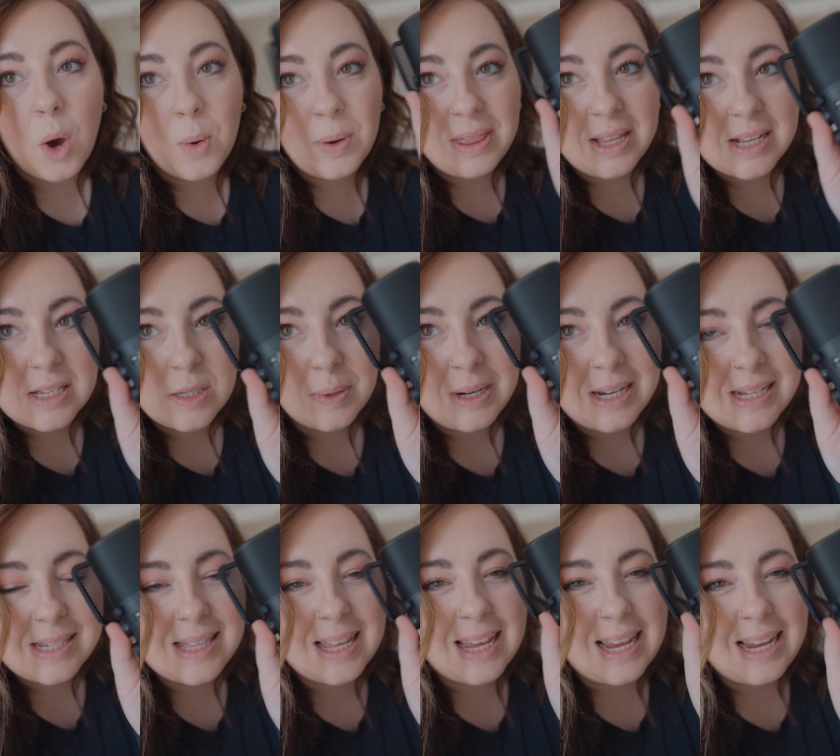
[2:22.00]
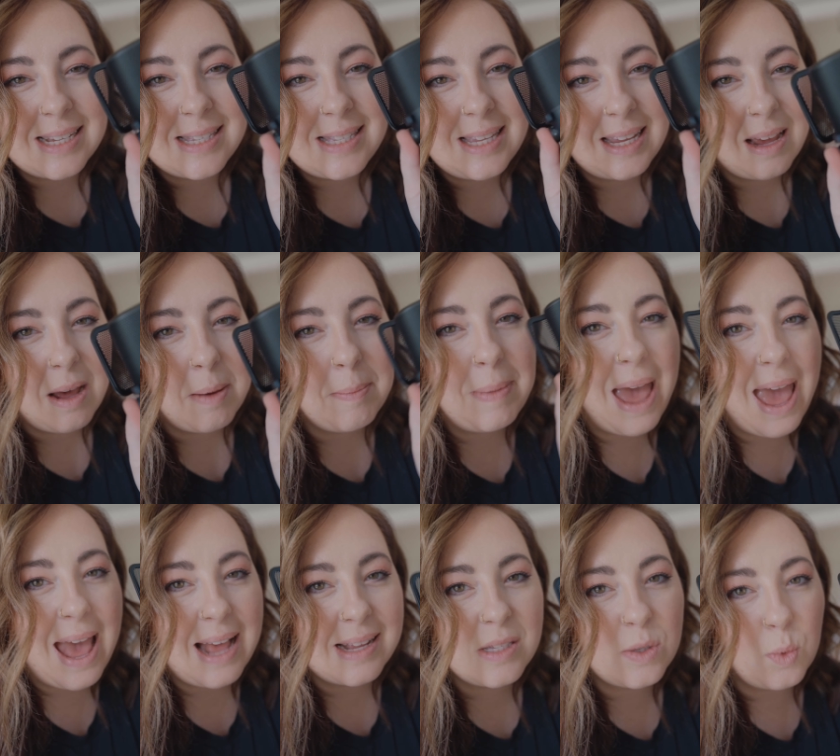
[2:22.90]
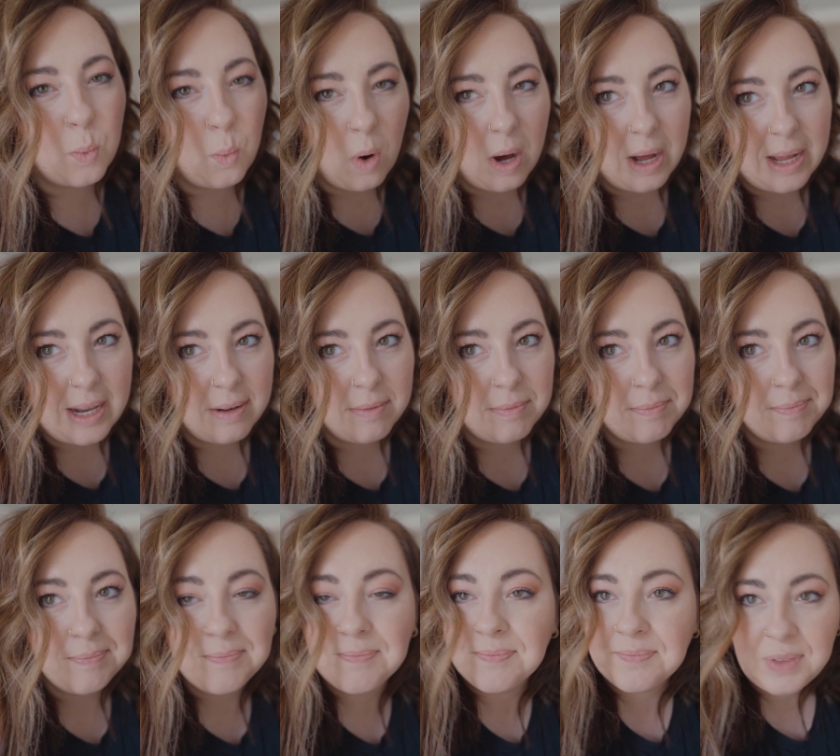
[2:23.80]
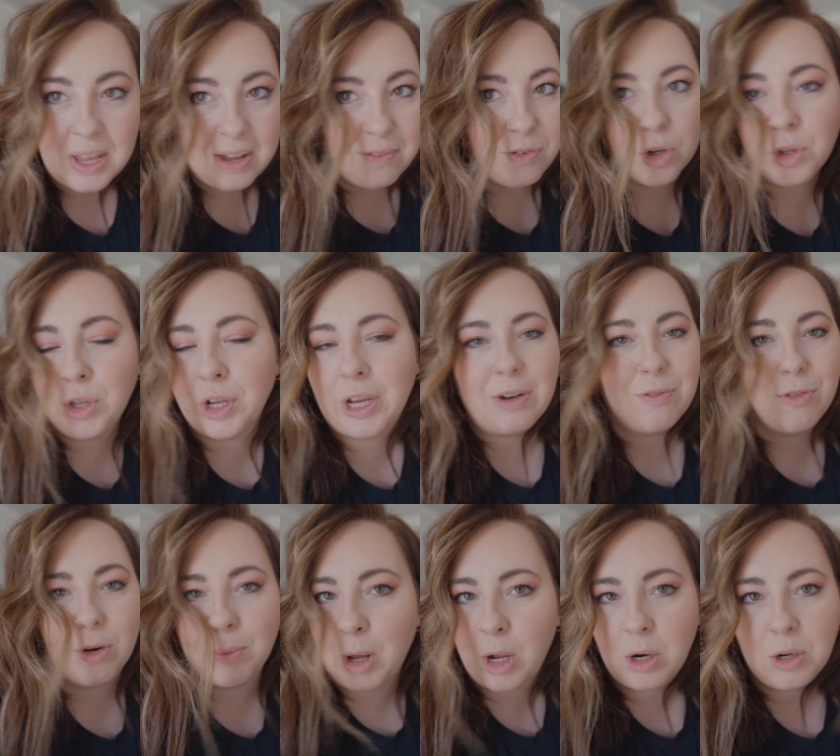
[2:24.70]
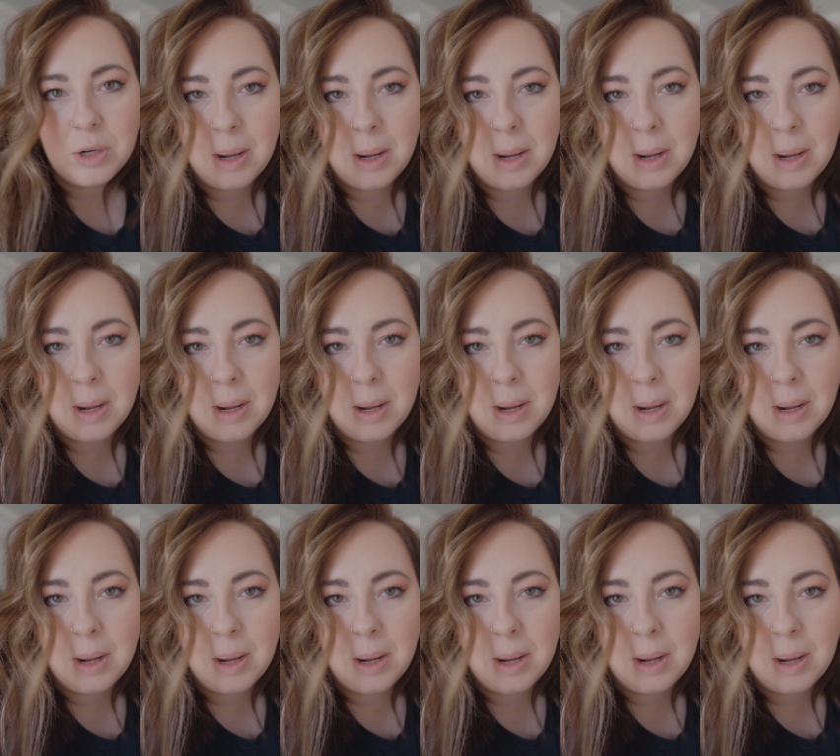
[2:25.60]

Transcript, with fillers: Oh, and this one is the ECM S1 if you're looking for model